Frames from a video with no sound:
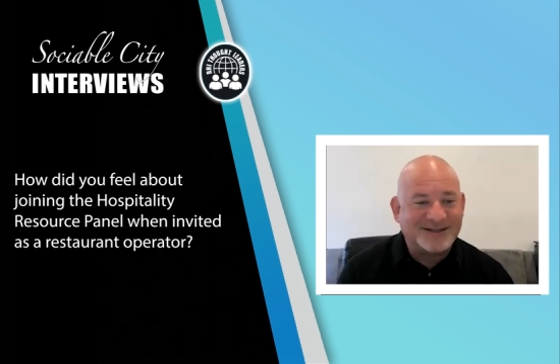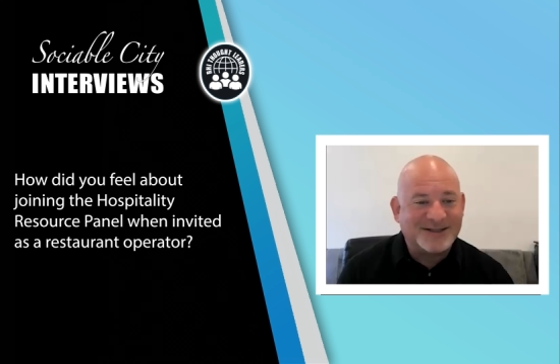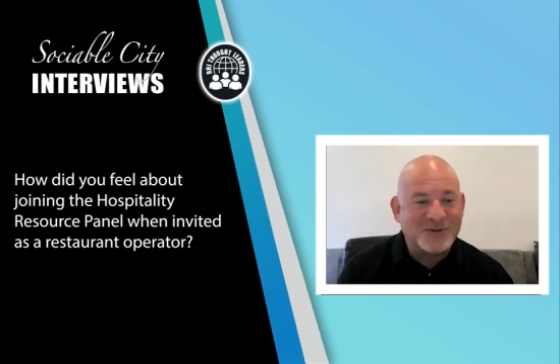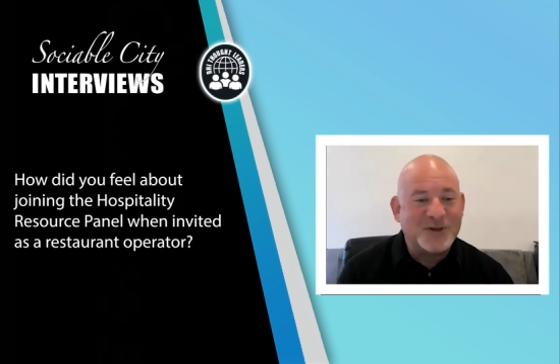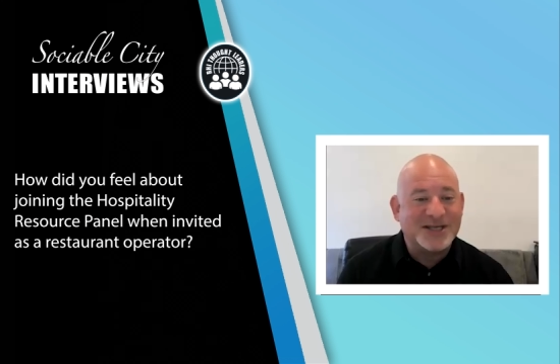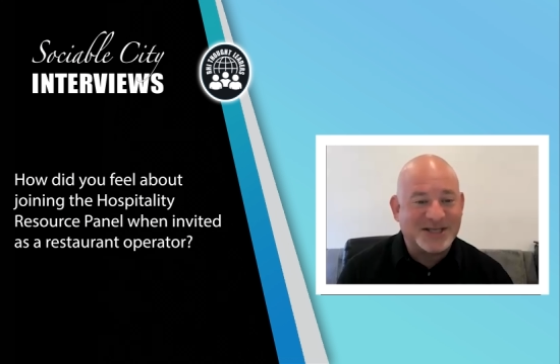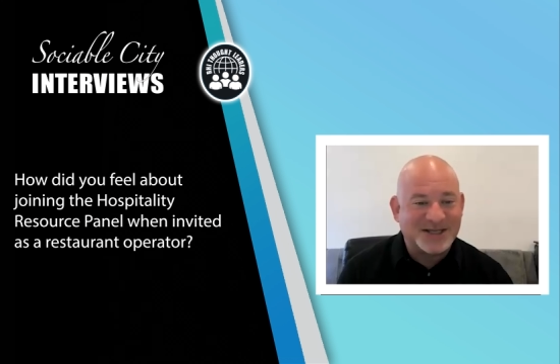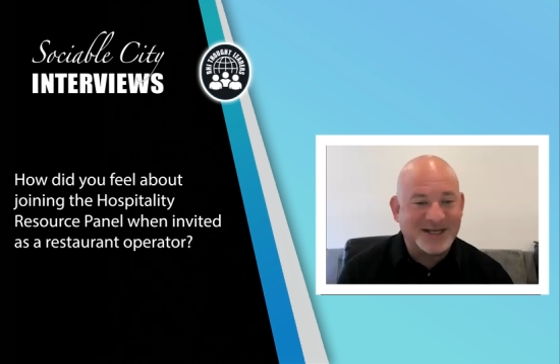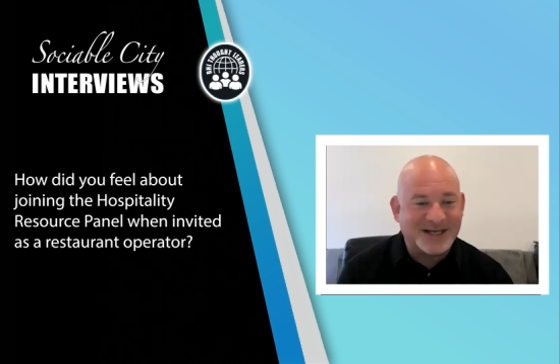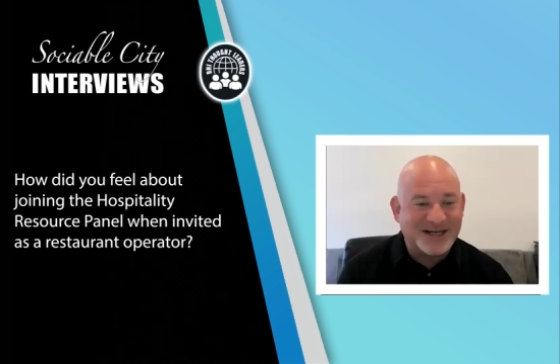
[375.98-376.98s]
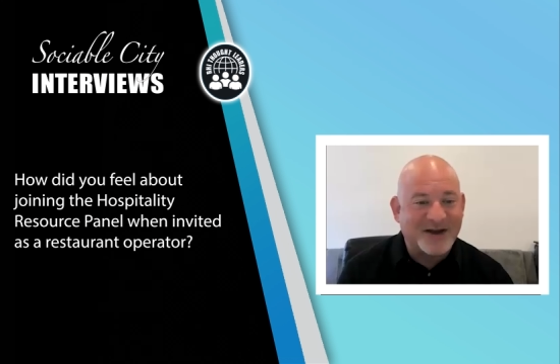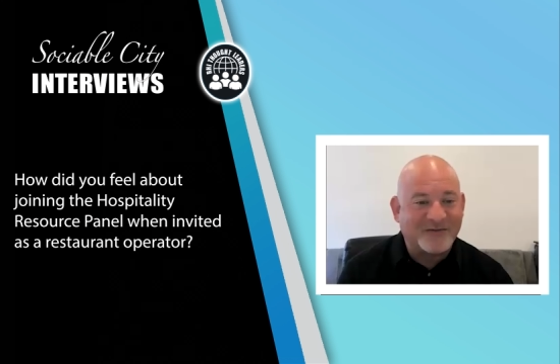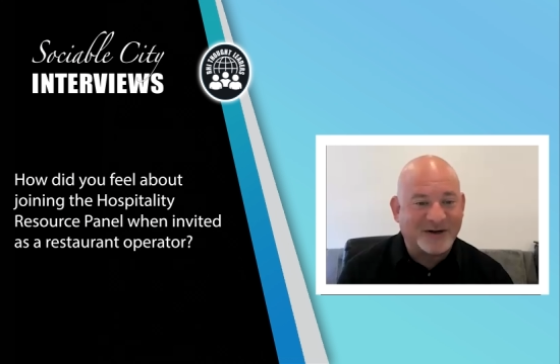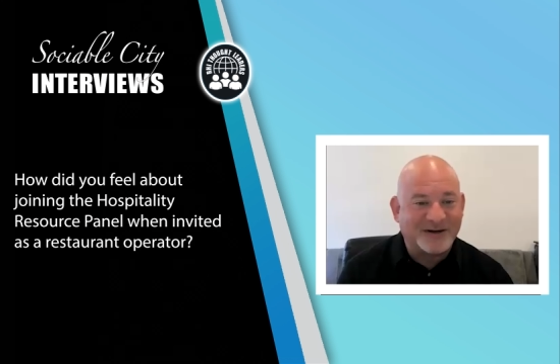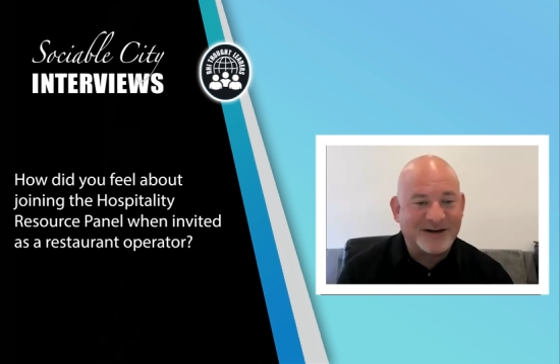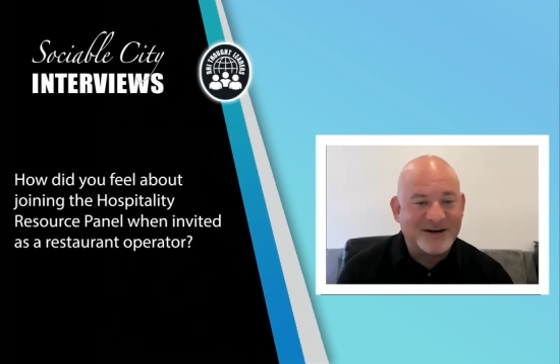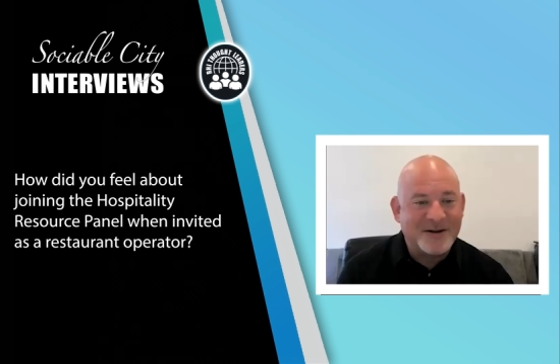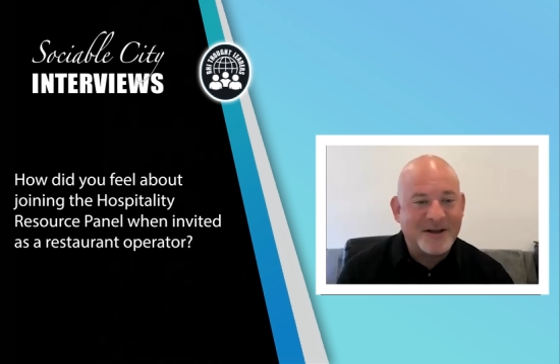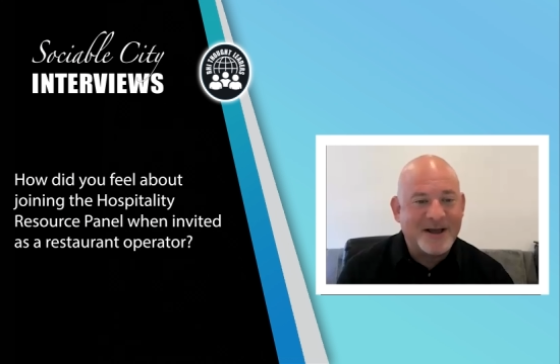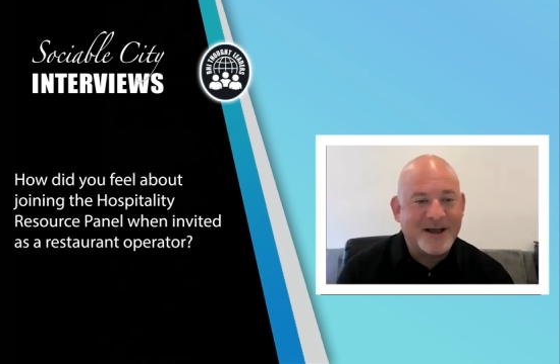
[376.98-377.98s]
to this endeavor.
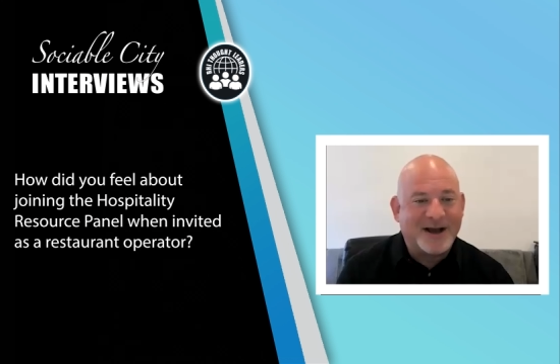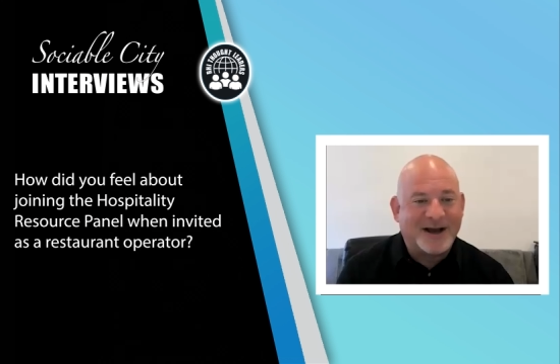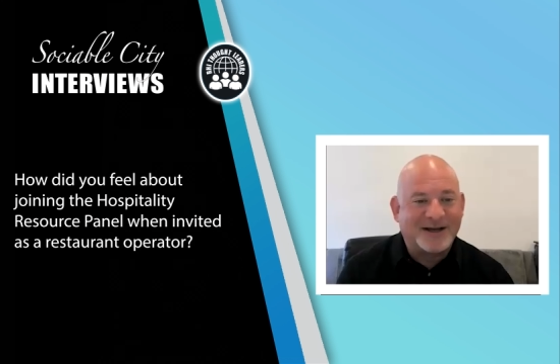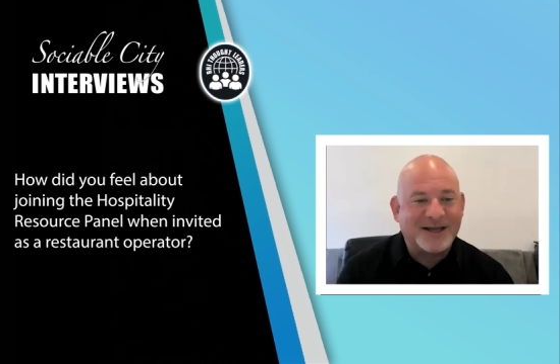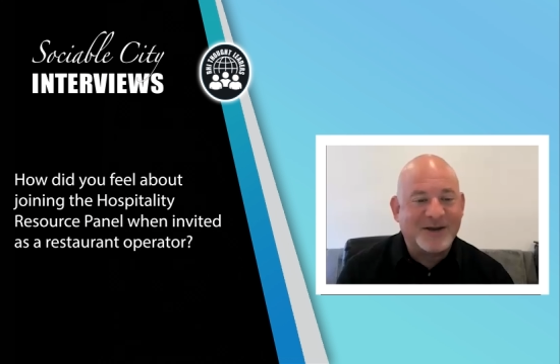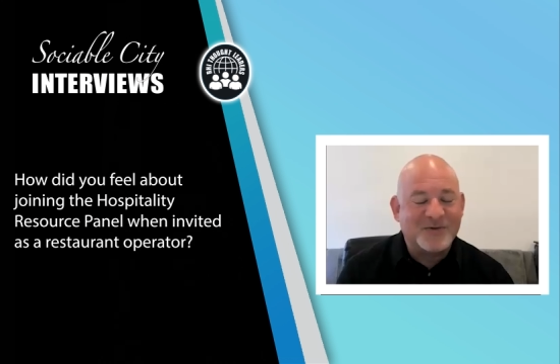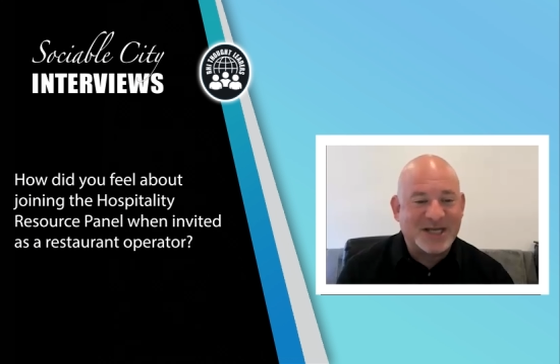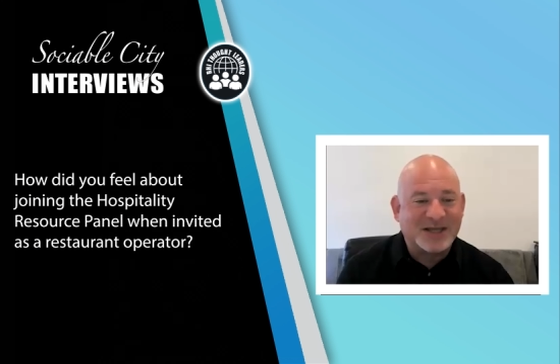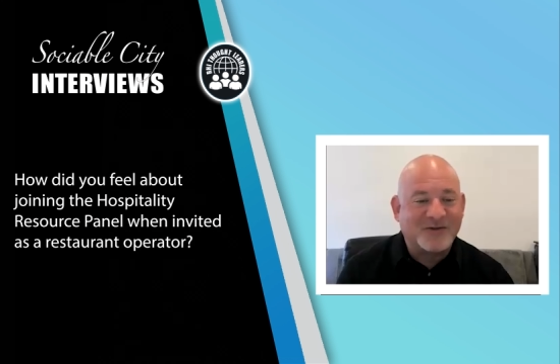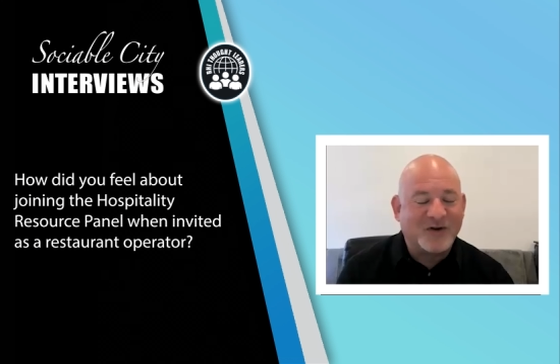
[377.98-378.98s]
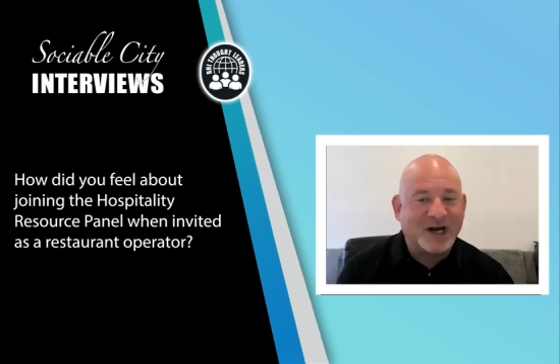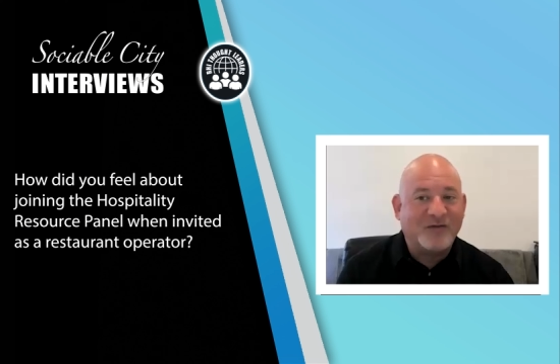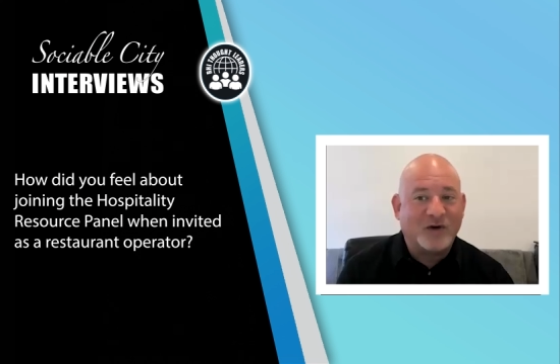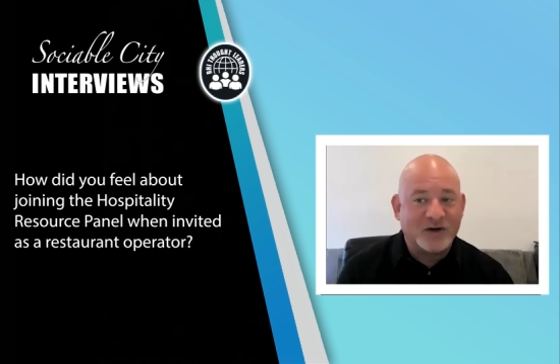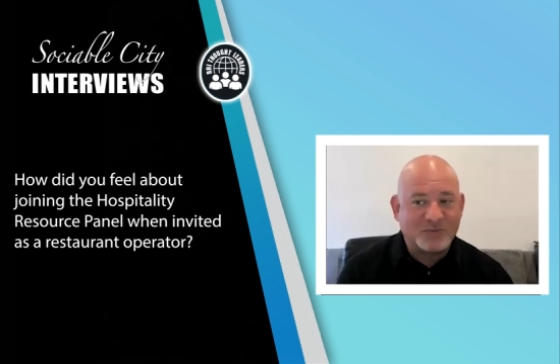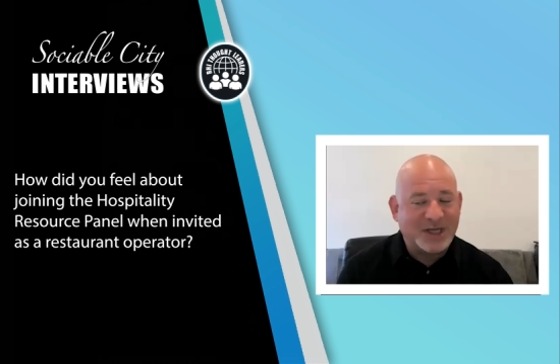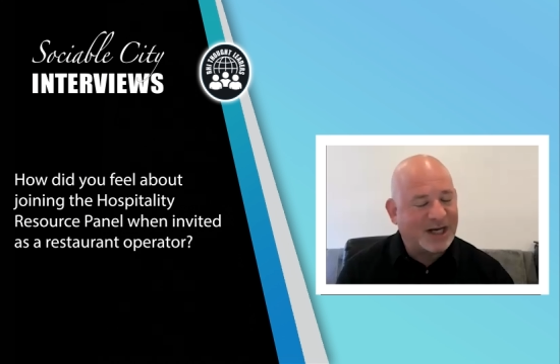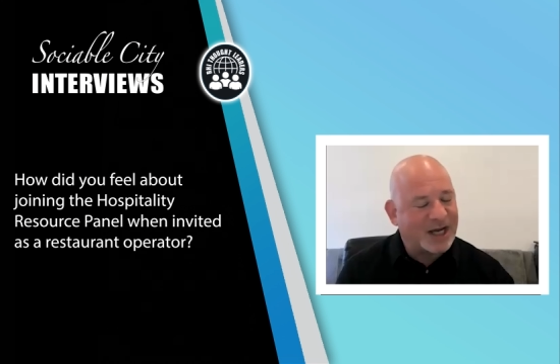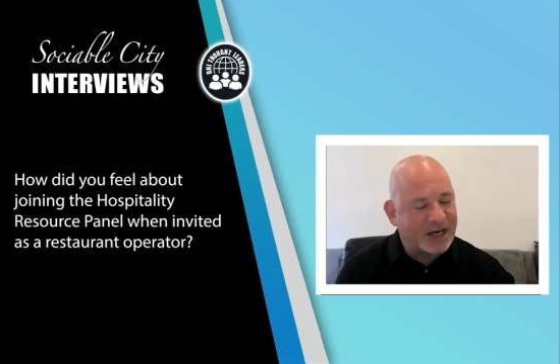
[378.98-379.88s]
It was at the very first meeting.